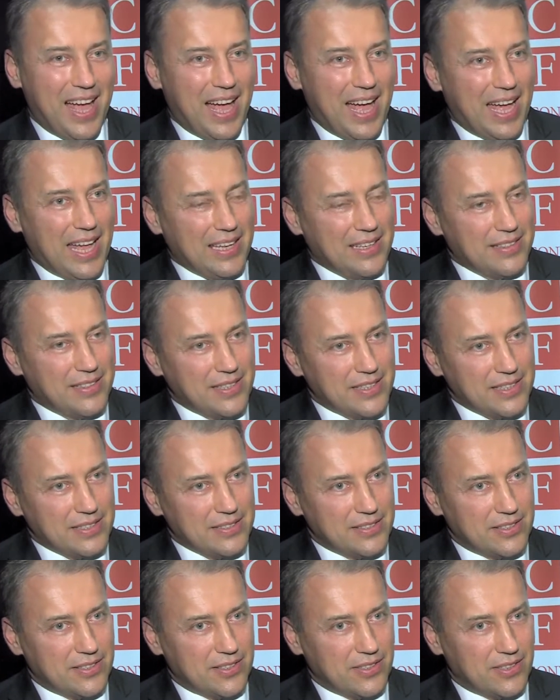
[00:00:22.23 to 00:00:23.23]
And there
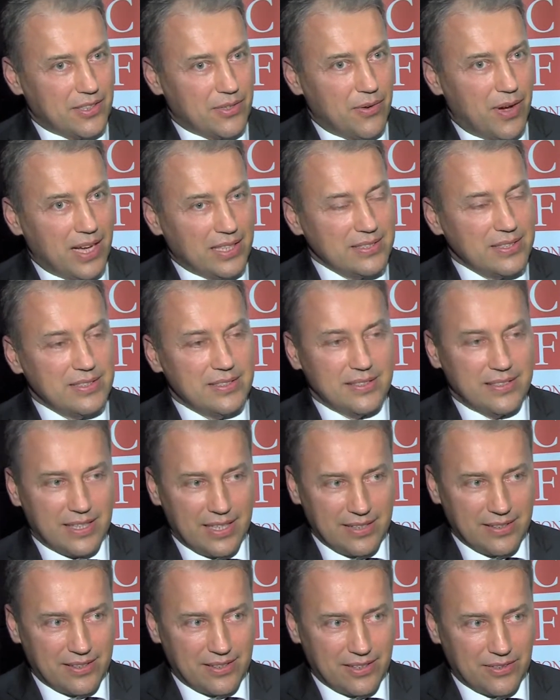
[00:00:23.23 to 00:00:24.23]
is a
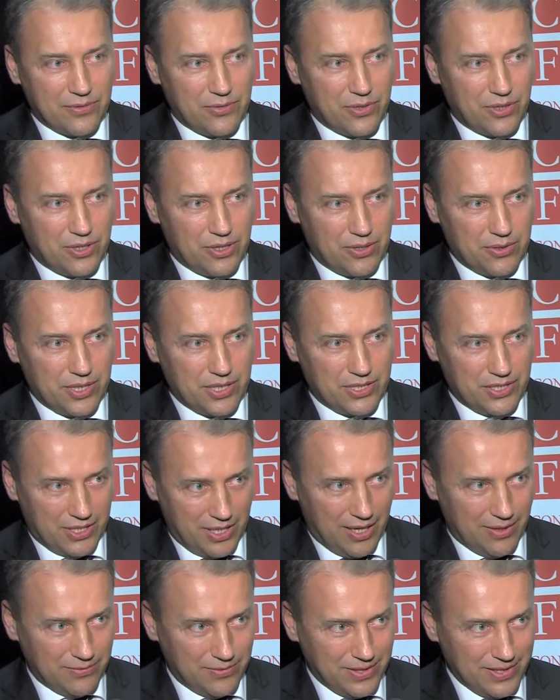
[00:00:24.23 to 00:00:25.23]
quasi-standard for knowledge
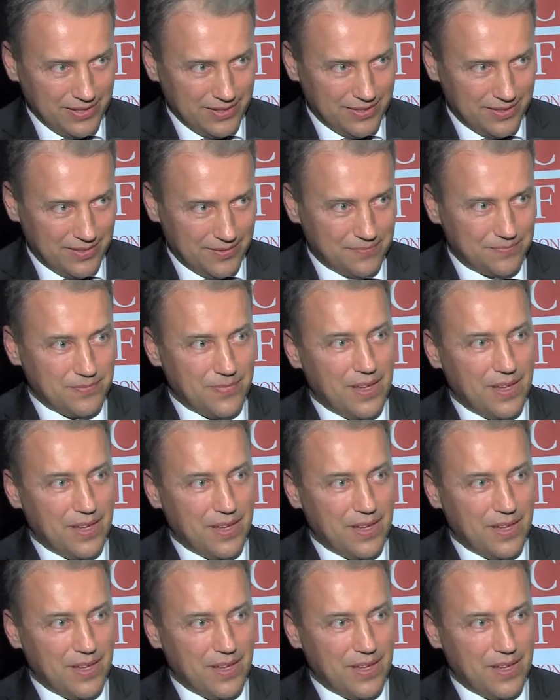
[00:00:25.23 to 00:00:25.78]
cafes,